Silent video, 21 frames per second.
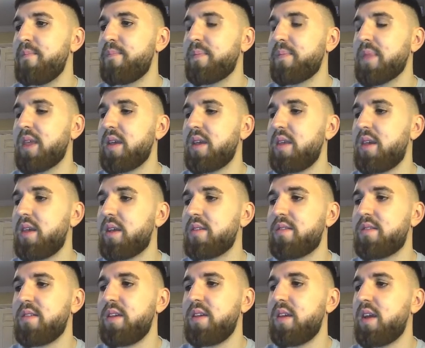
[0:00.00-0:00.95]
You can
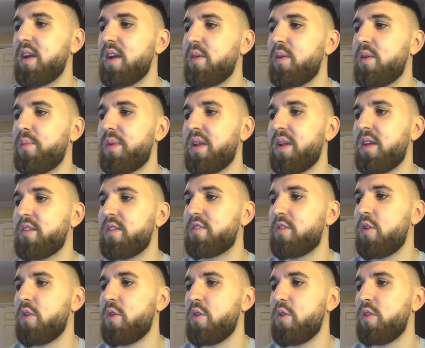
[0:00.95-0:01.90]
see here when Billing
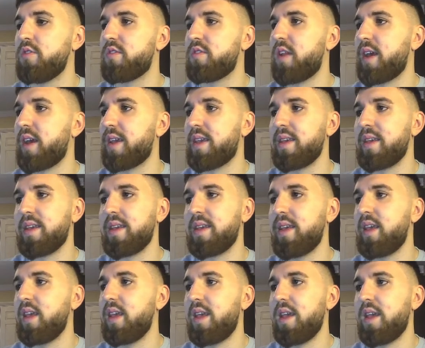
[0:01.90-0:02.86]
scores, like
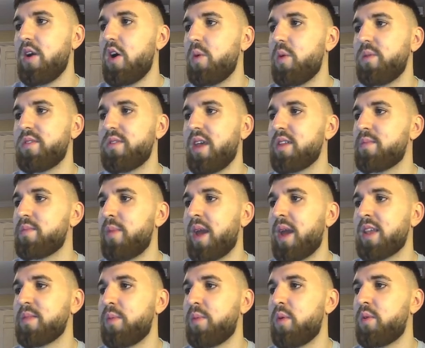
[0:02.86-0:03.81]
he always gets max
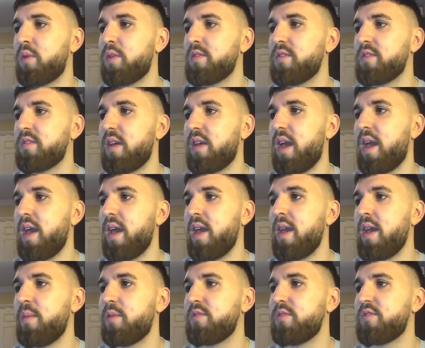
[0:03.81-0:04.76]
bonus.
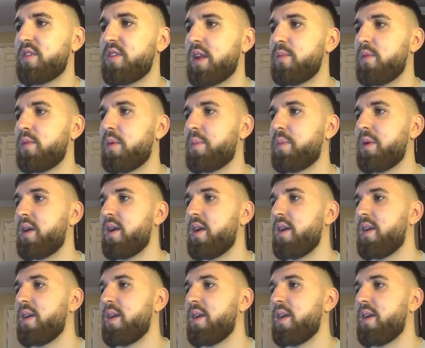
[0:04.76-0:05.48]
We'll just get him up here.